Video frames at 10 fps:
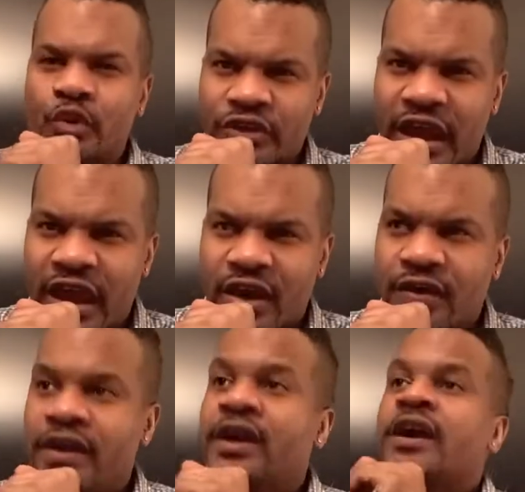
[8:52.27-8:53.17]
now.
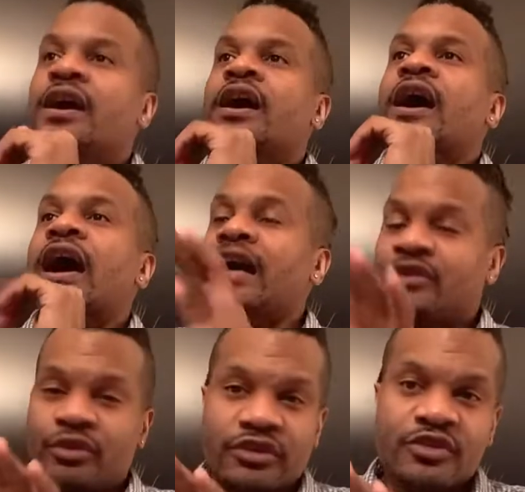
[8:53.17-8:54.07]
I
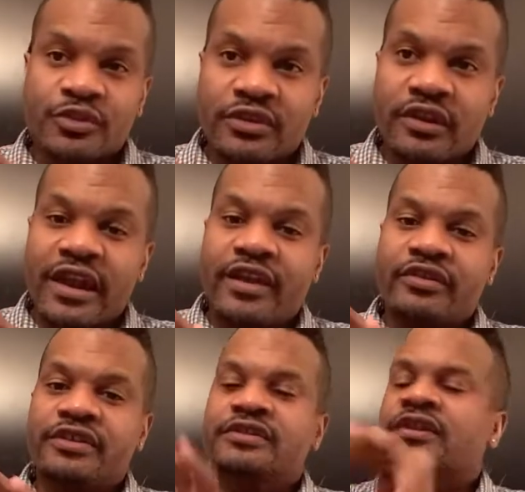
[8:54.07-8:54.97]
thought this was
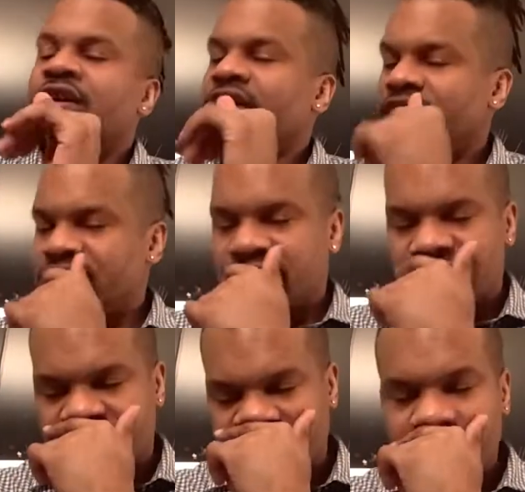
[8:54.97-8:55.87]
hilarious. He says,
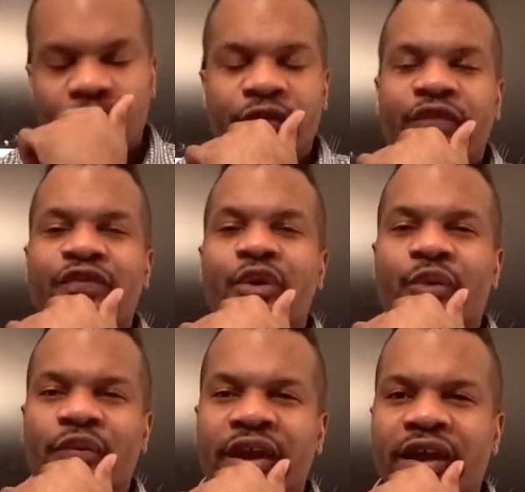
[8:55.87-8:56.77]
get him on the phone
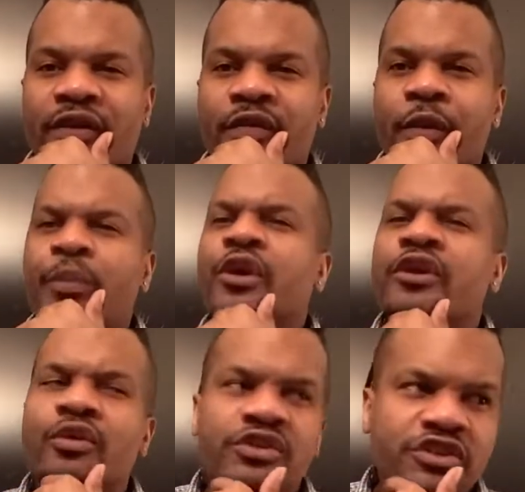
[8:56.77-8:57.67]
now. Put it
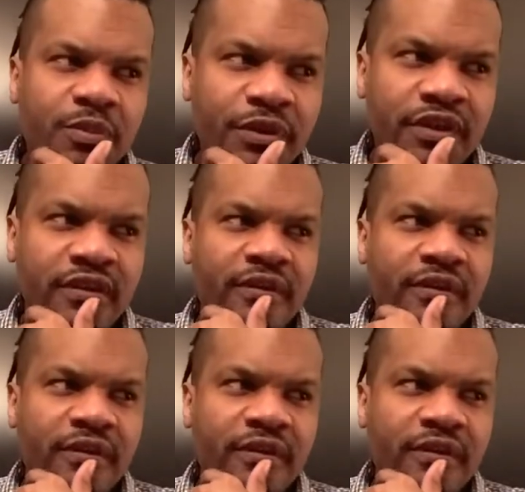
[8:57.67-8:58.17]
on speaker.